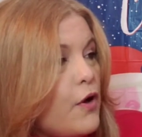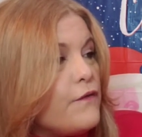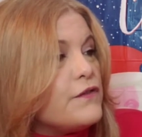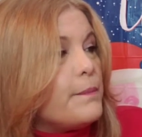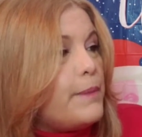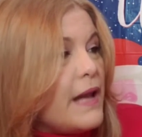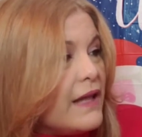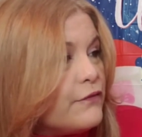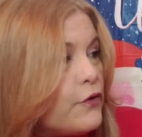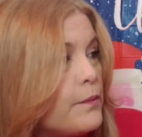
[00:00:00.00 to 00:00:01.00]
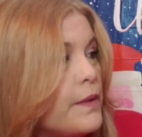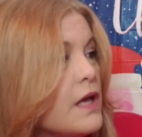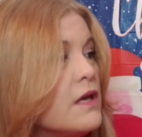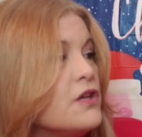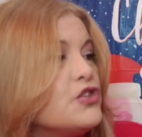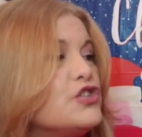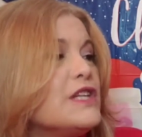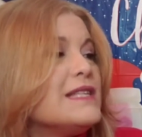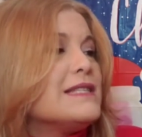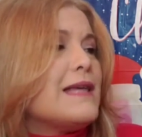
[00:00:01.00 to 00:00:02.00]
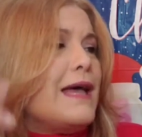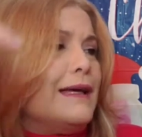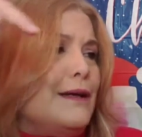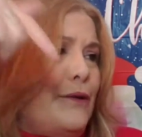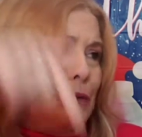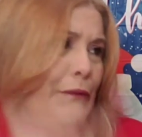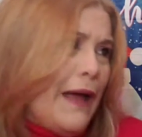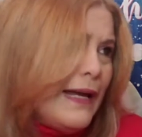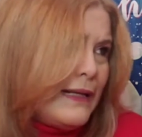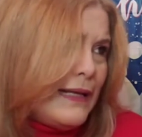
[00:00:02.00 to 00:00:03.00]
off the platform, she sank right